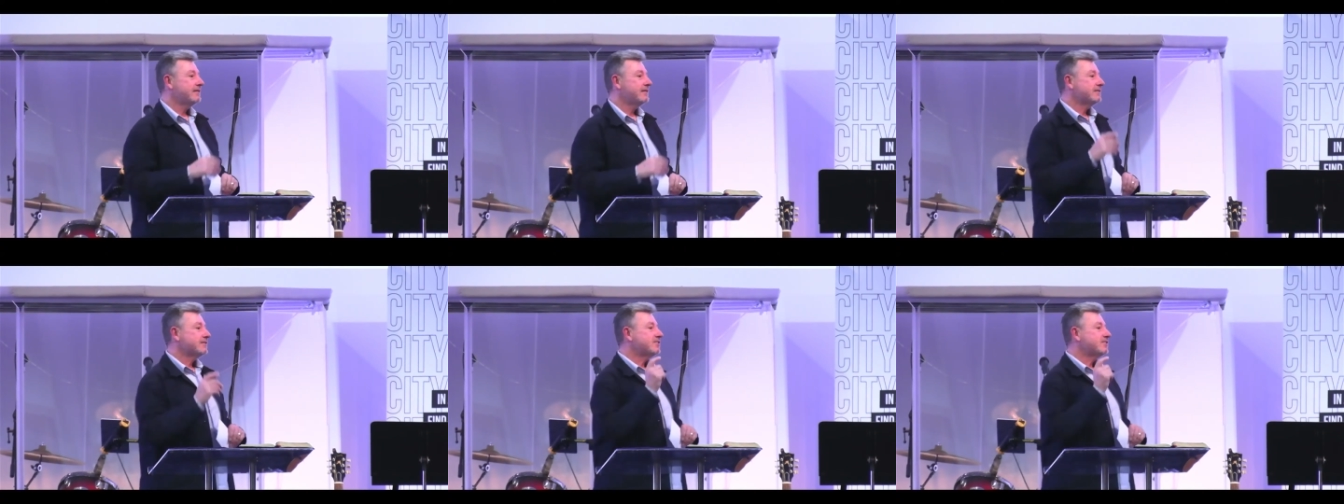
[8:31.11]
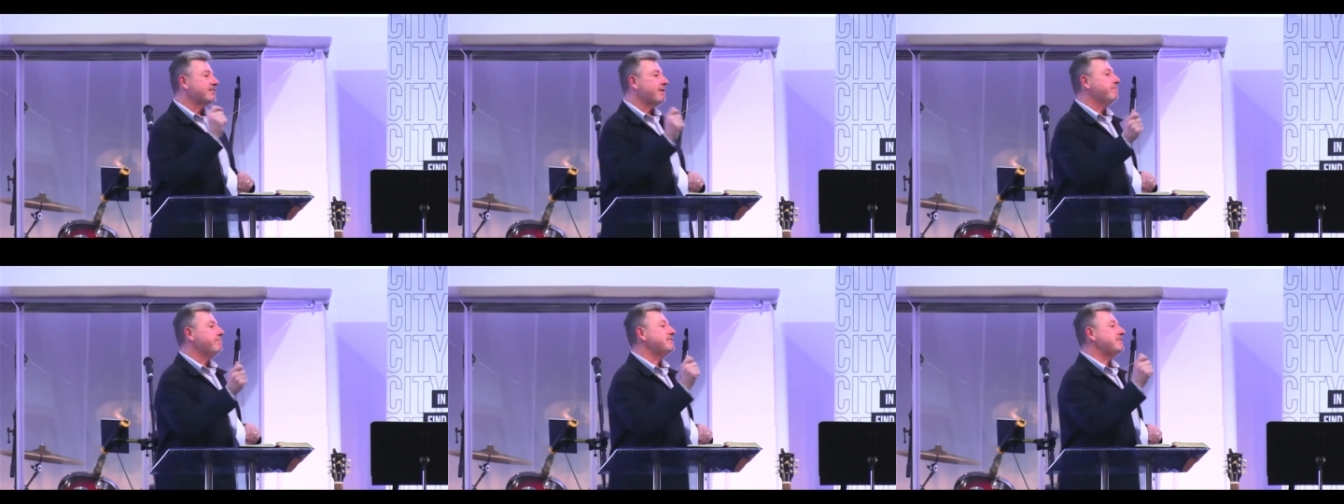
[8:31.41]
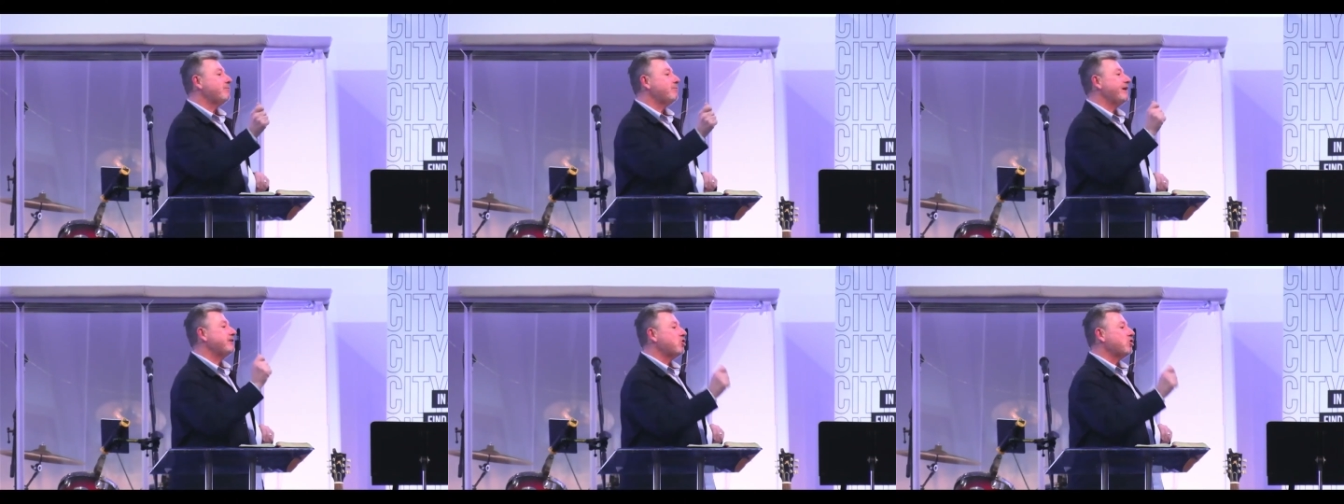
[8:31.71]
Somebody
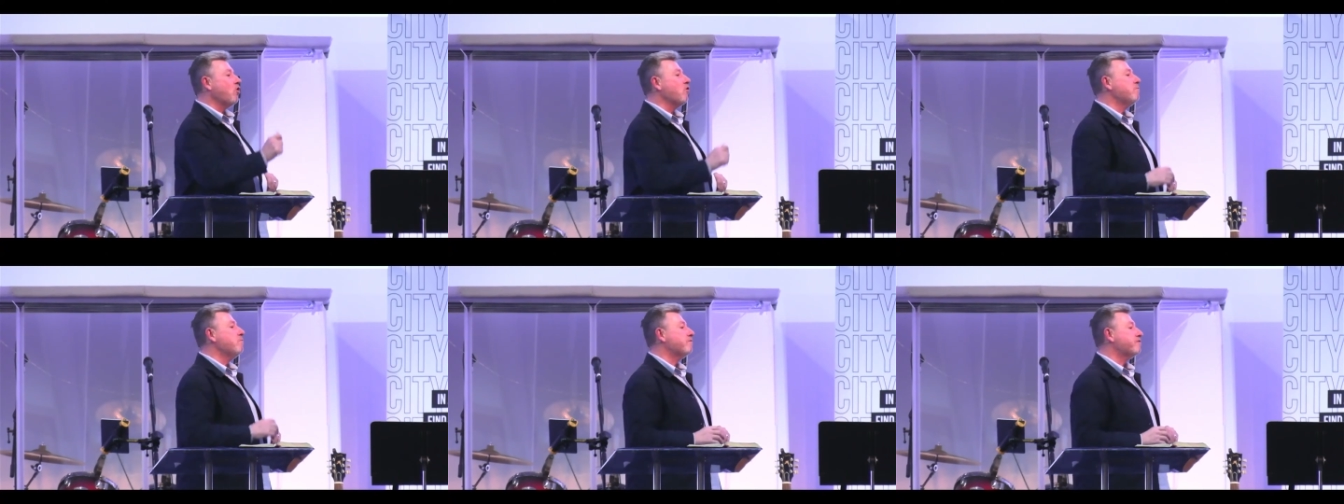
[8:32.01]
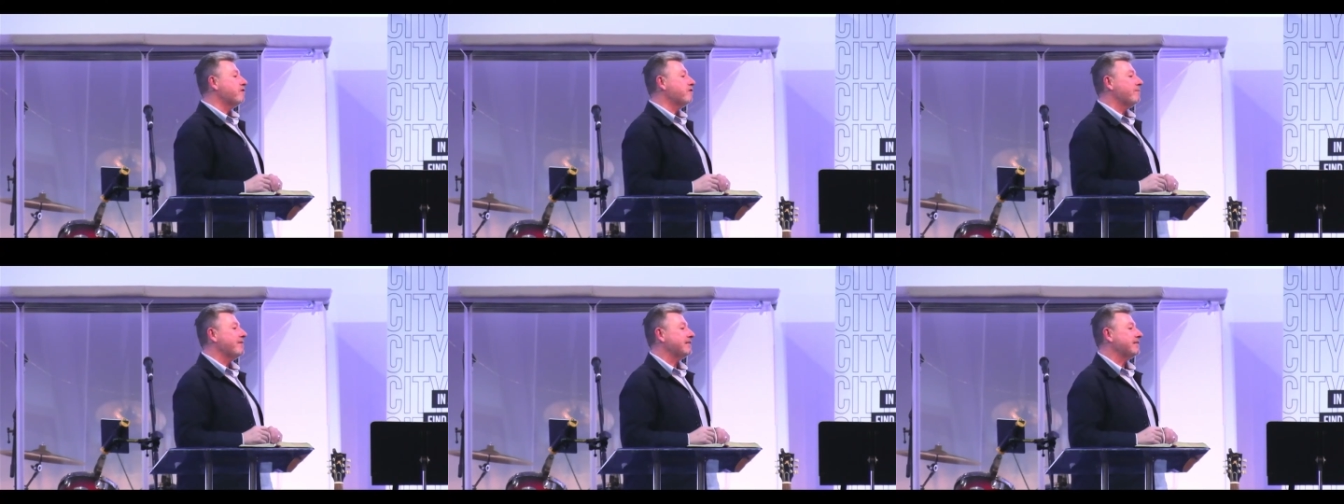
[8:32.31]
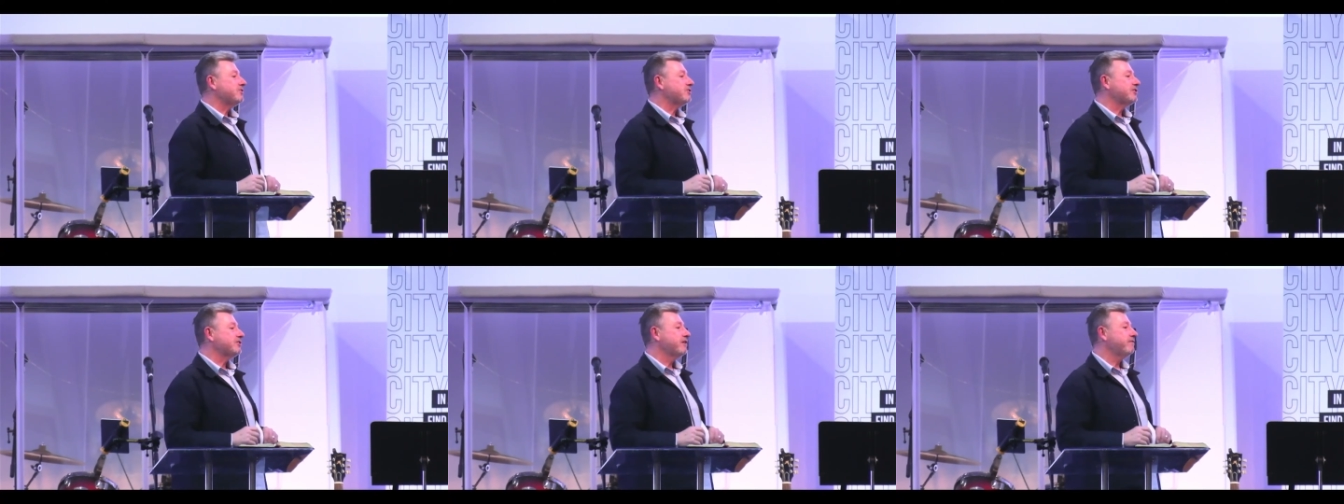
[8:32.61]
went home from that
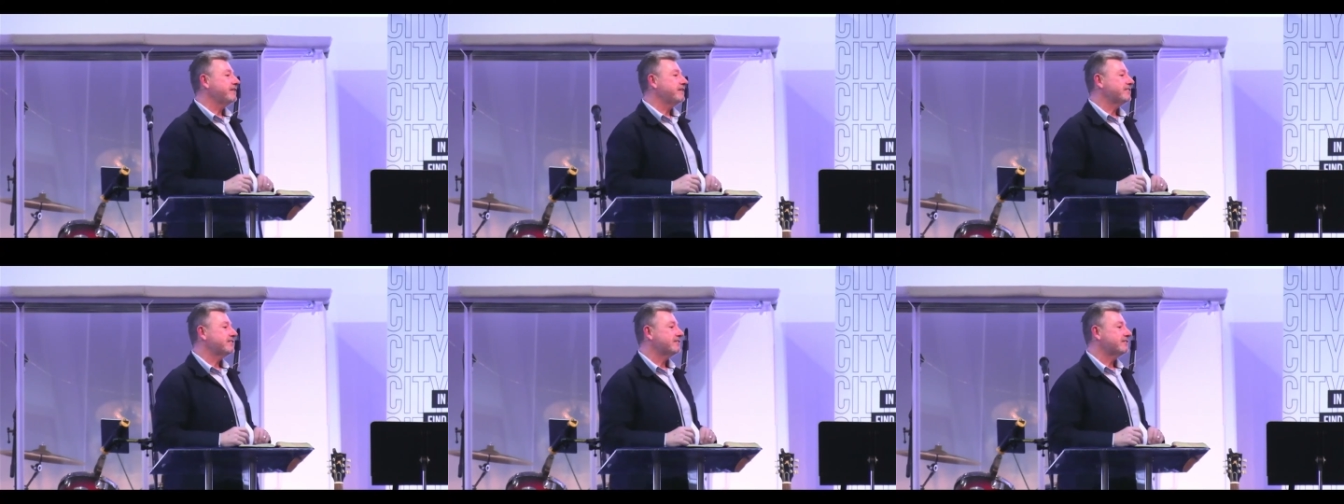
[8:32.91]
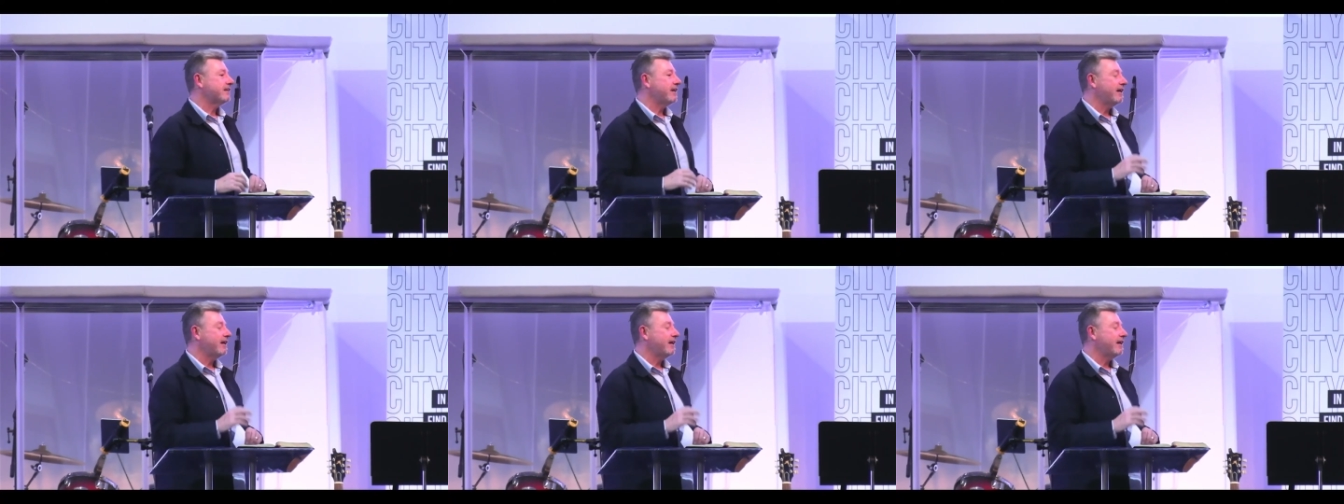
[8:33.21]
service,